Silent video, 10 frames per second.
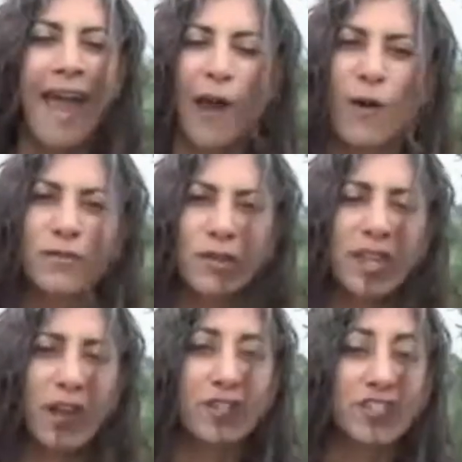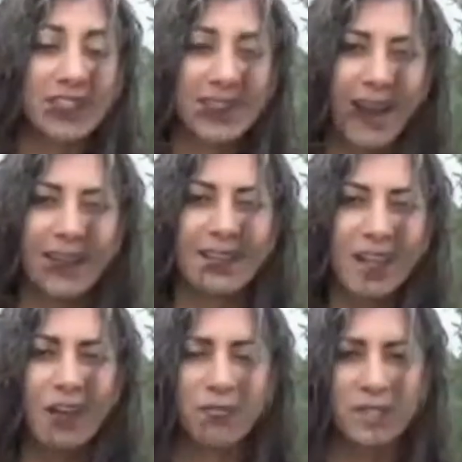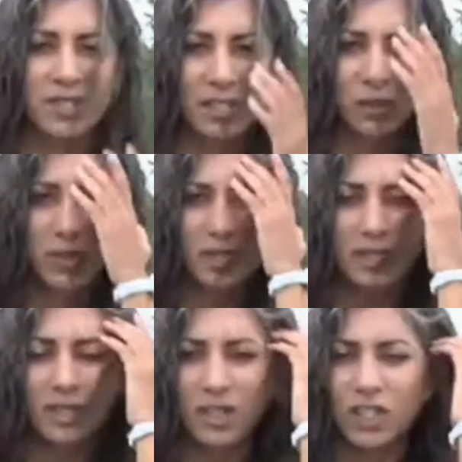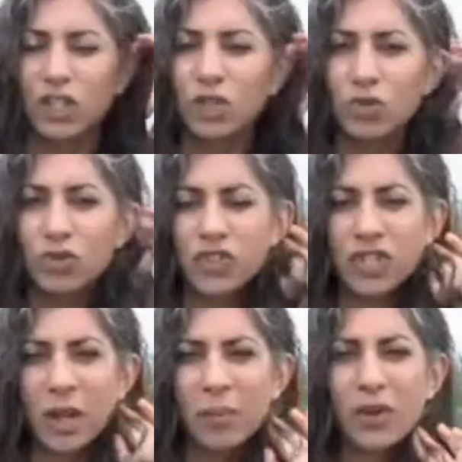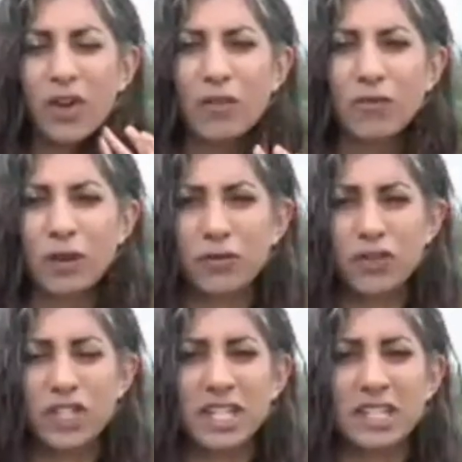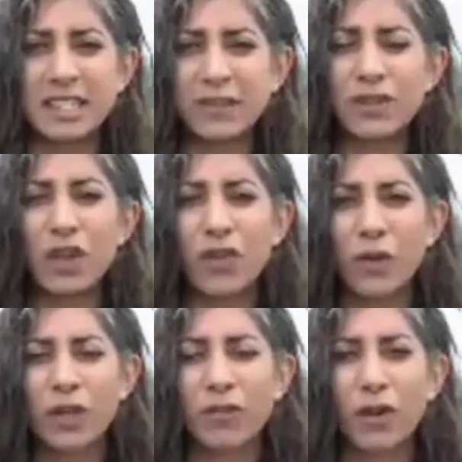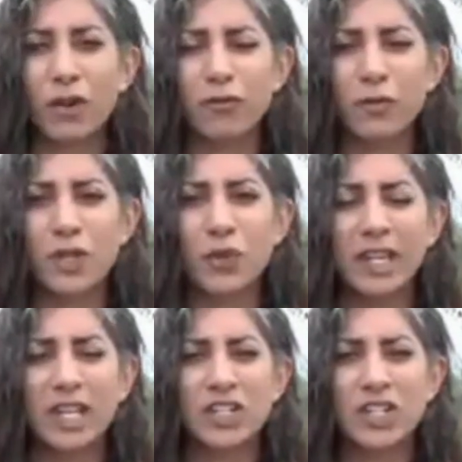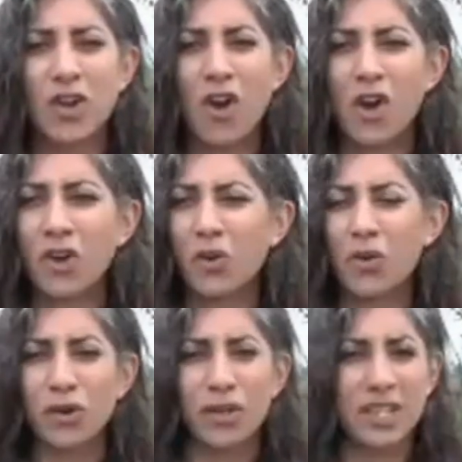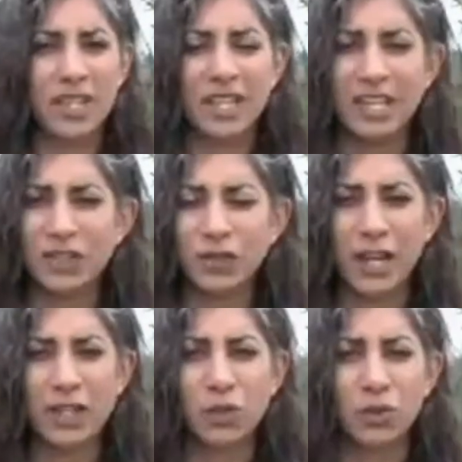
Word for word: However, they are just not enough to deal with this uh, huge number of refugees, even though that we have heard from the UNHCR or the International